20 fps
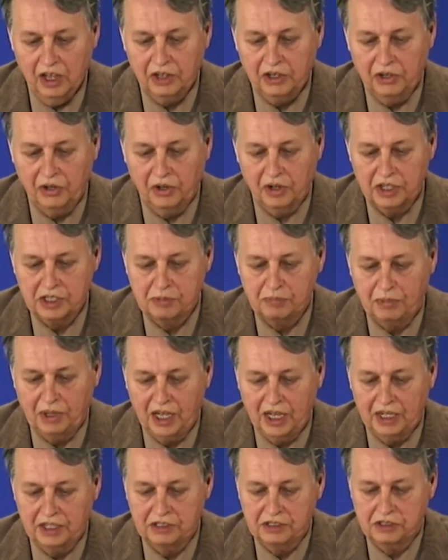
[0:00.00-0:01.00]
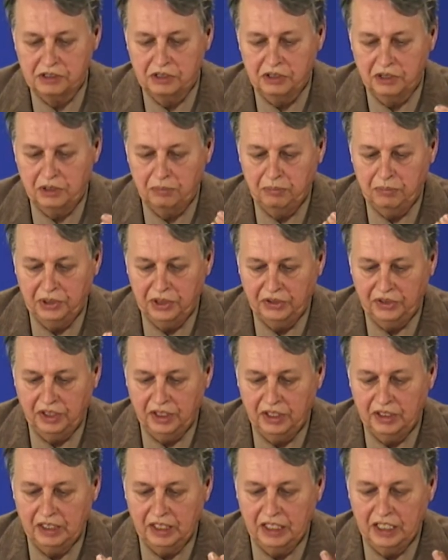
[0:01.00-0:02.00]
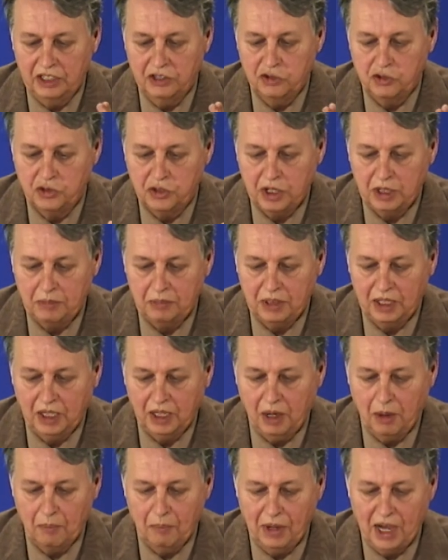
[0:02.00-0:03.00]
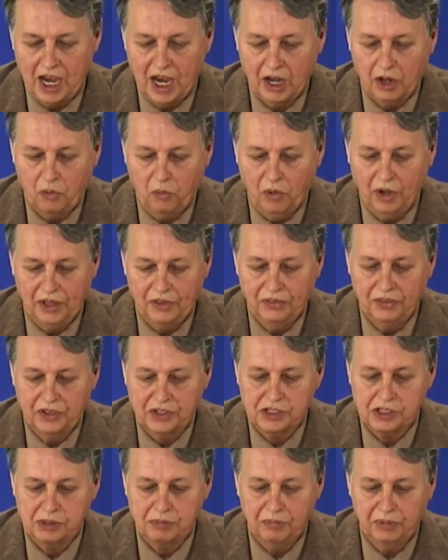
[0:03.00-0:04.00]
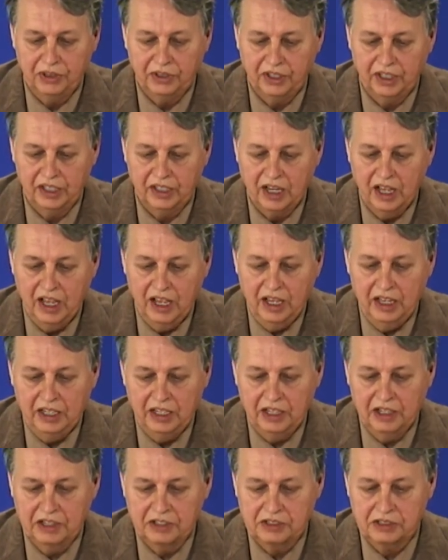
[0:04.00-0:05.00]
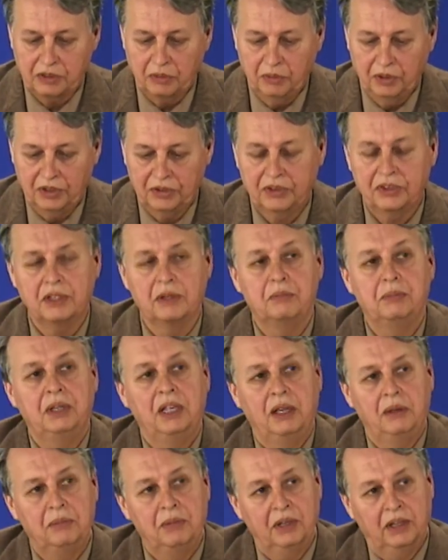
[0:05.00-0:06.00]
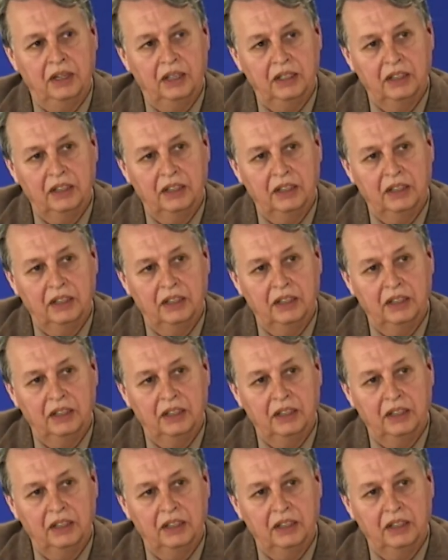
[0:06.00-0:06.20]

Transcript: corresponds to the period in dreaming back when the spirit is with the PB,